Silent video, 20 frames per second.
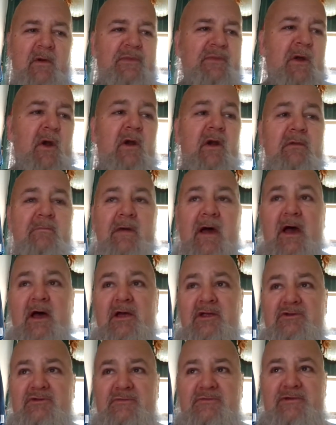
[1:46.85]
We're 30
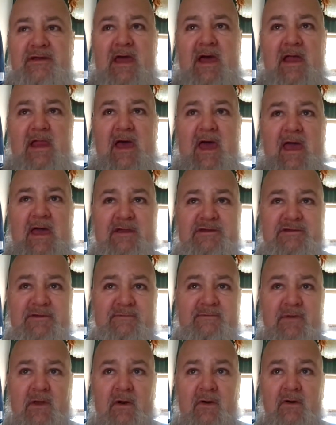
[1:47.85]
miles from
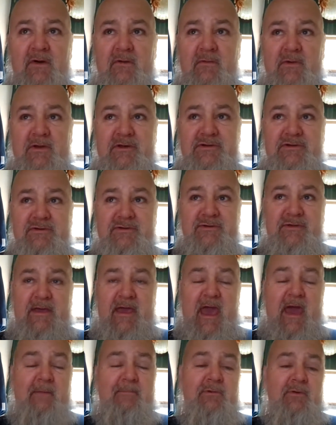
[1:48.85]
Tallahassee, Florida, which is the
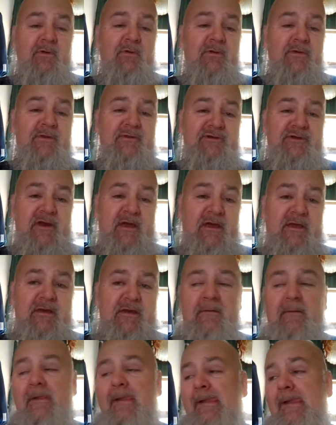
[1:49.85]
capital of the
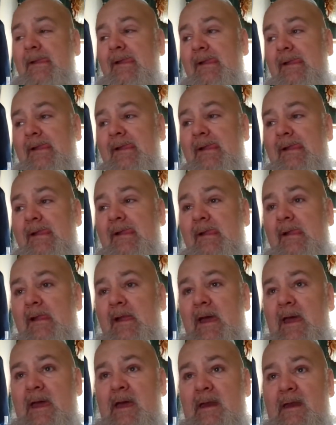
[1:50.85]
state.
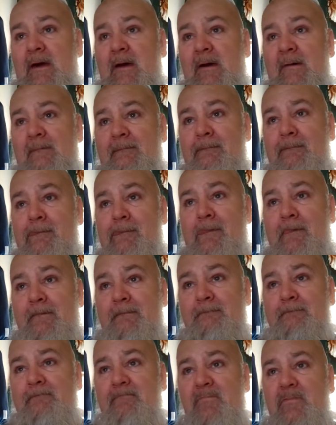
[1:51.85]
And uh,
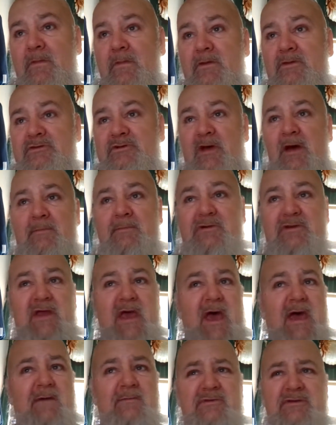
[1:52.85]
summer
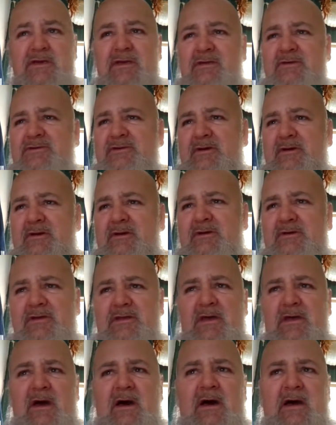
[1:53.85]
times get
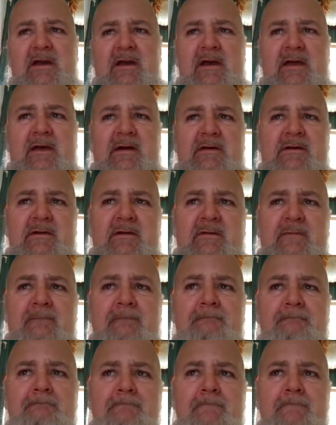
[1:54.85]
seriously hot down here.